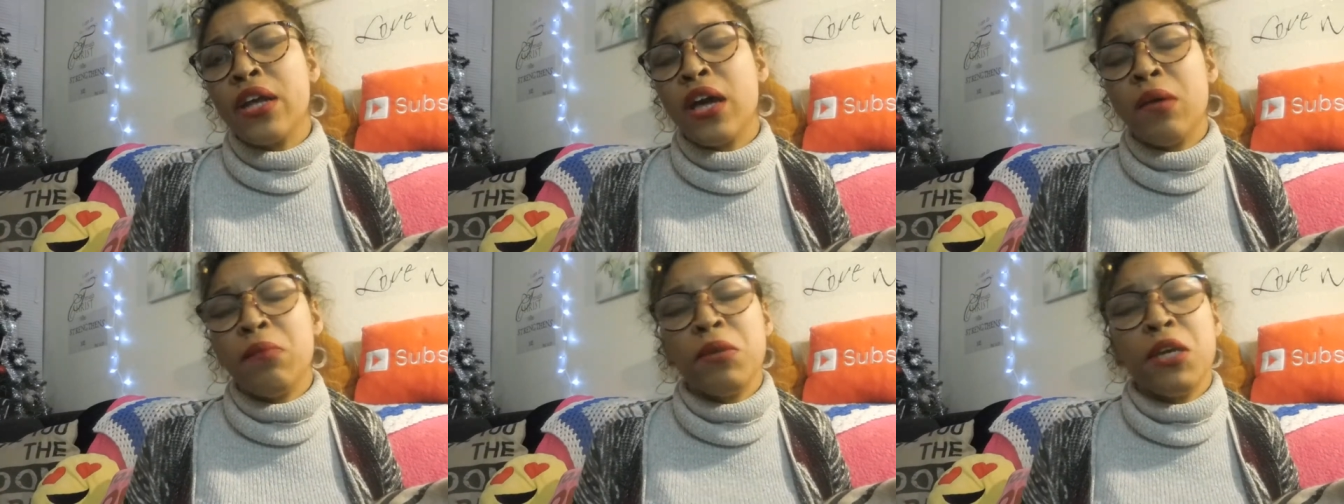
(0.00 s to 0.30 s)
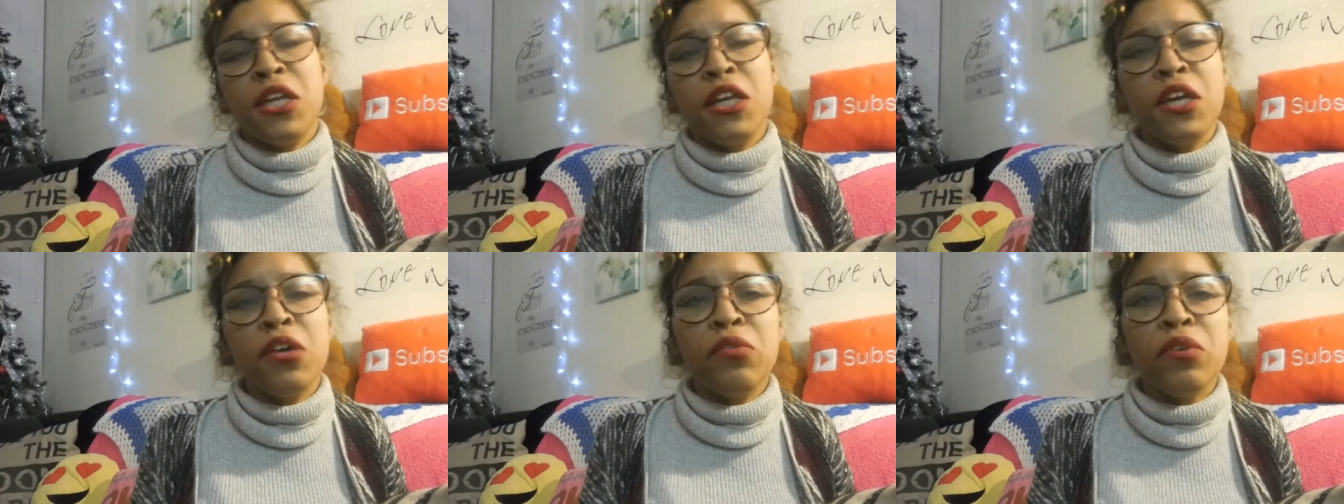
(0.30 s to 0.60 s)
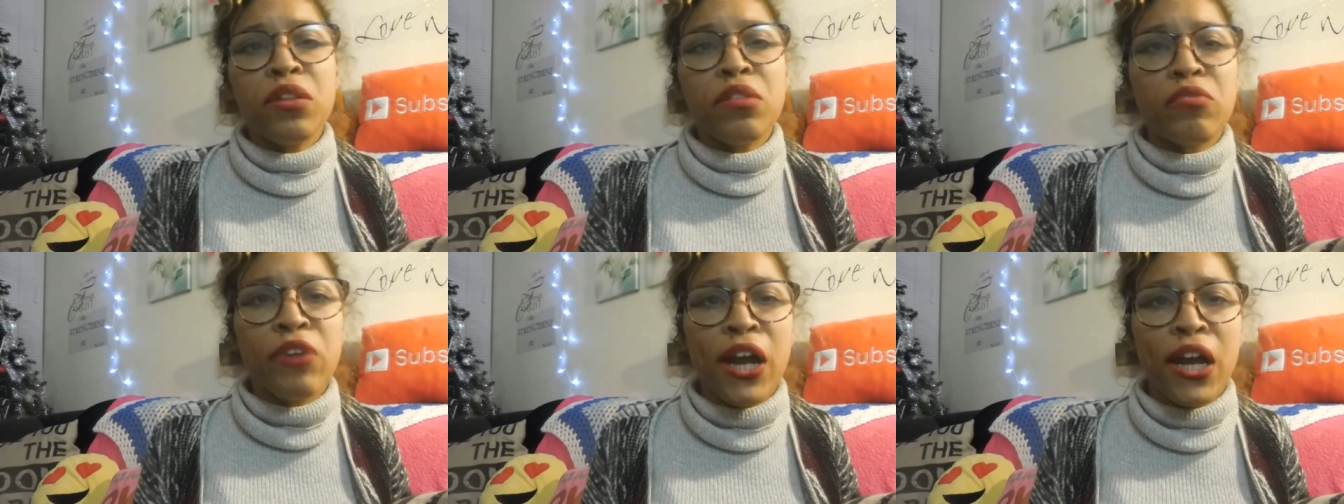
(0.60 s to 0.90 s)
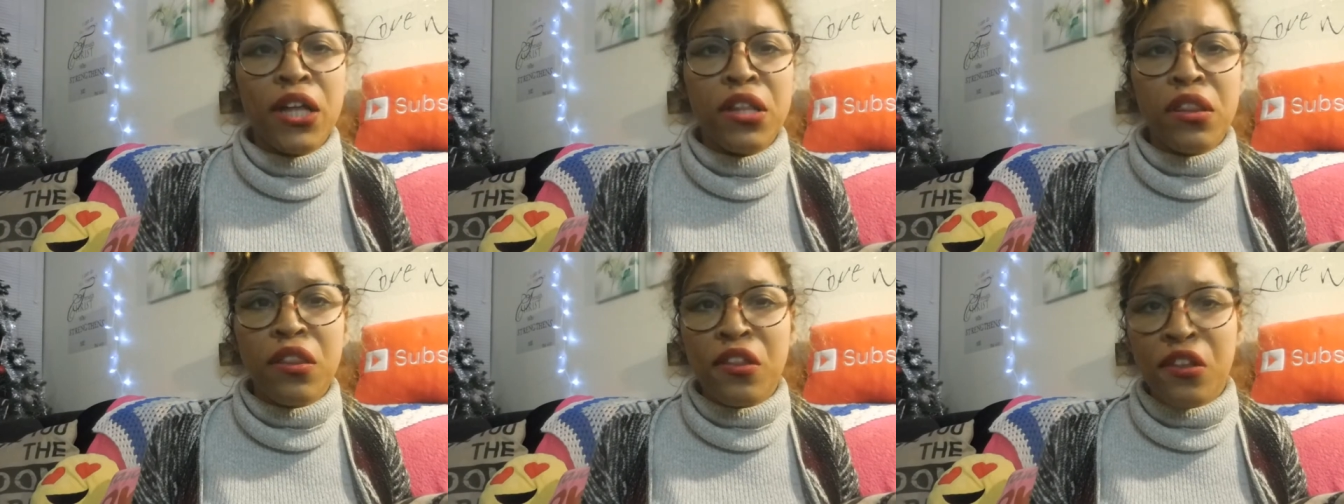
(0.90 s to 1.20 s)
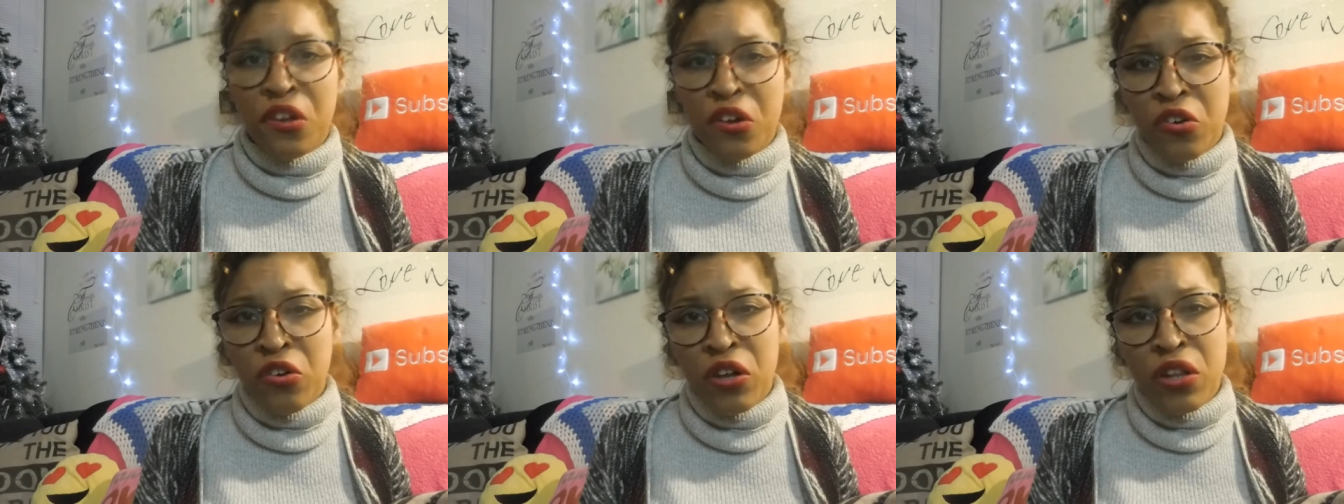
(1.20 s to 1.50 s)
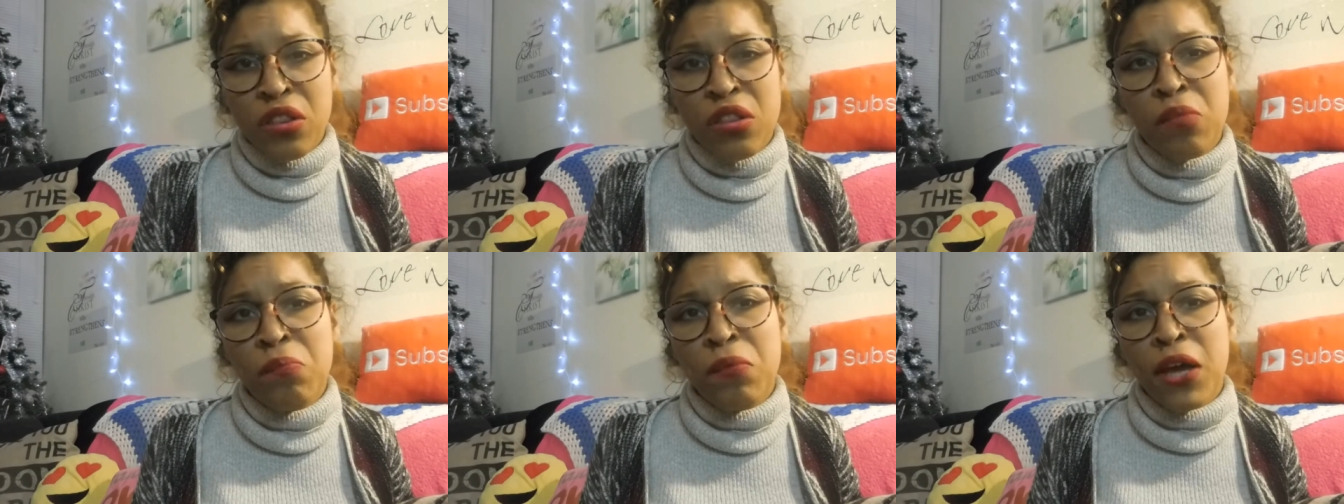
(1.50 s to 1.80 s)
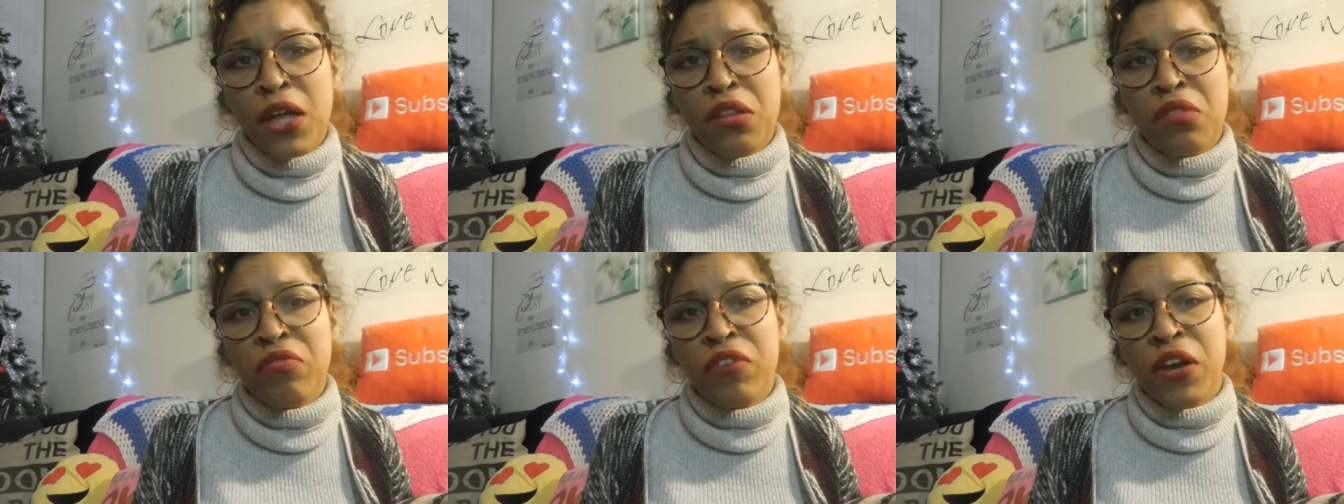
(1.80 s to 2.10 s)
i mean he was raised in a christian
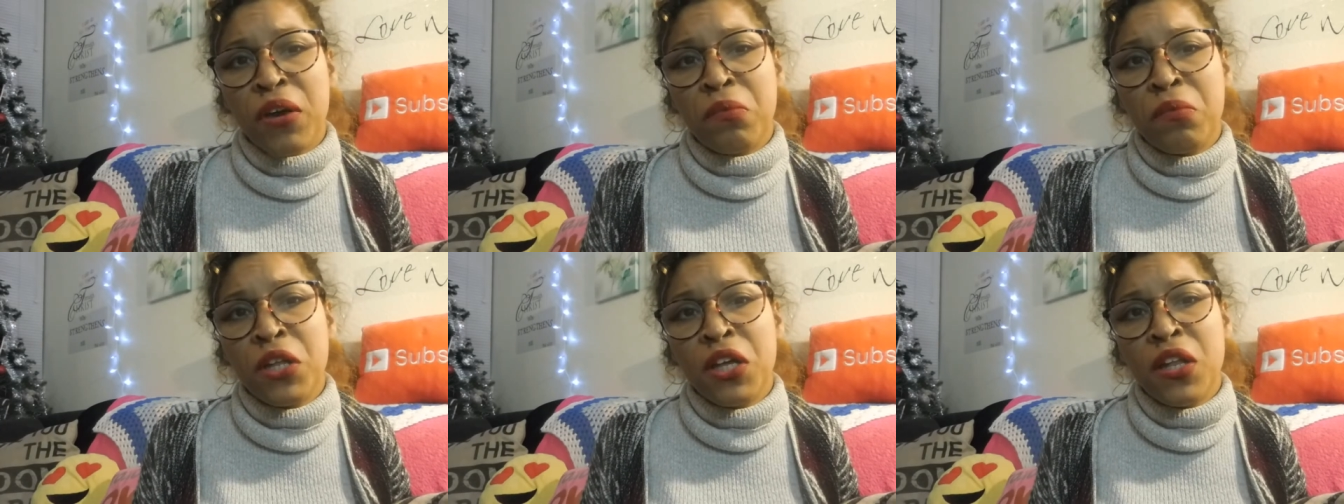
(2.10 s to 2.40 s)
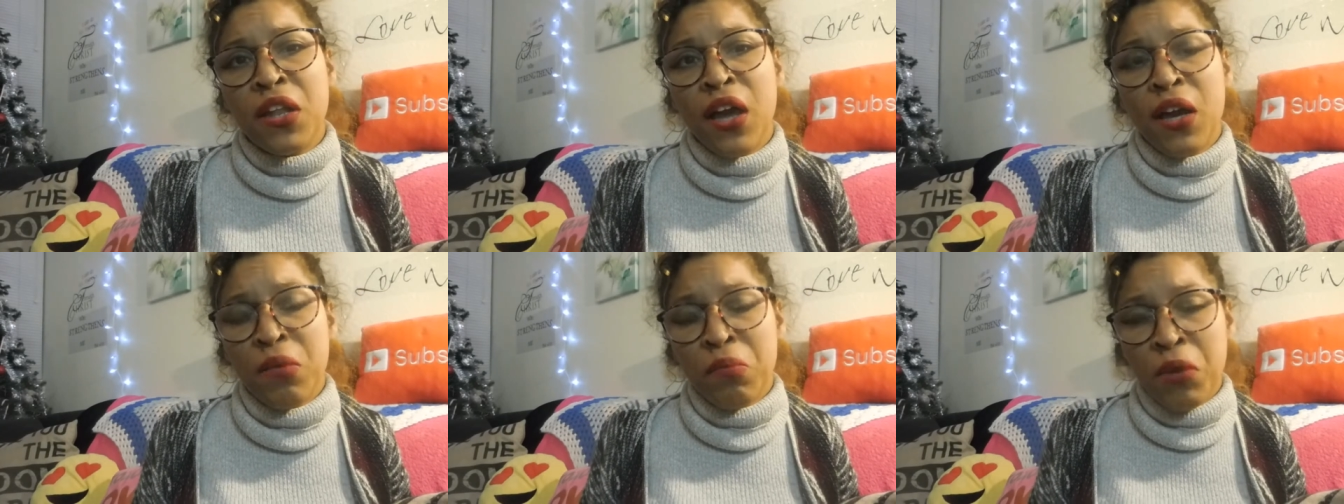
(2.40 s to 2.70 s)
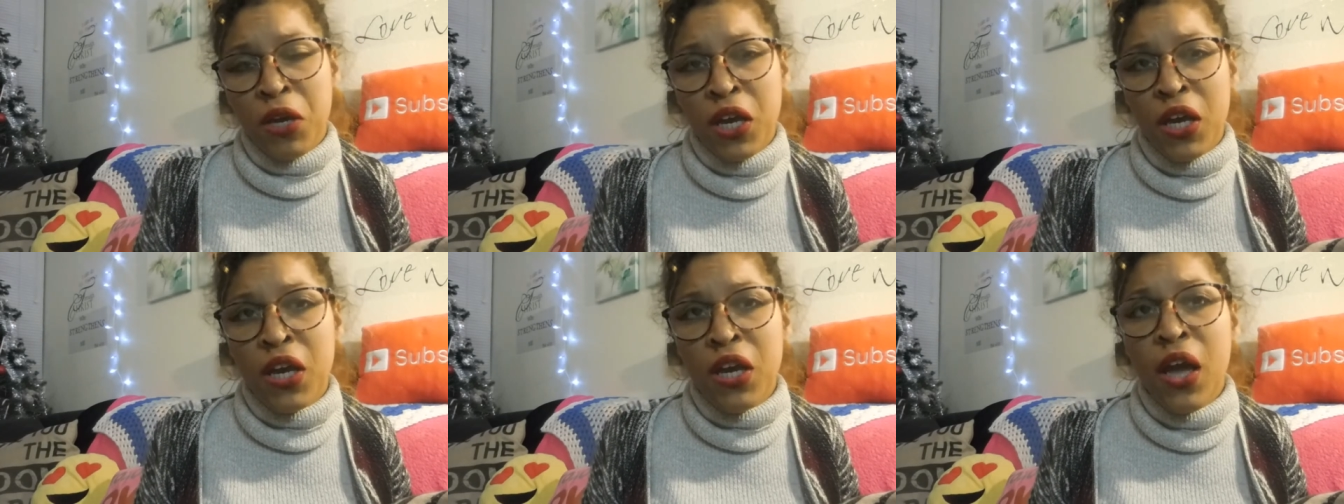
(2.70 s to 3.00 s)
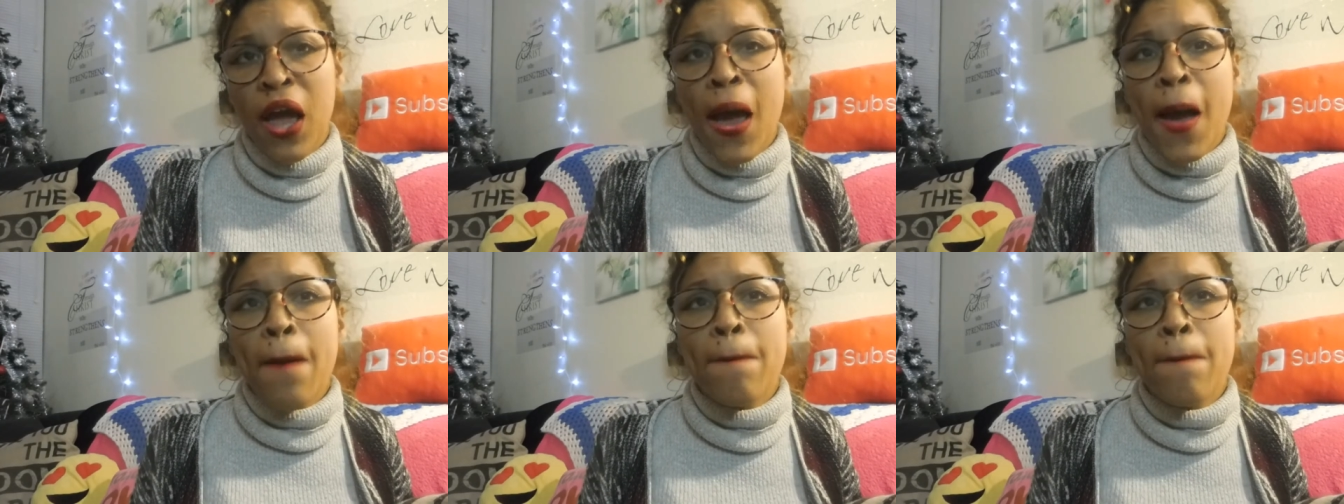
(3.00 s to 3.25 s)
based family like me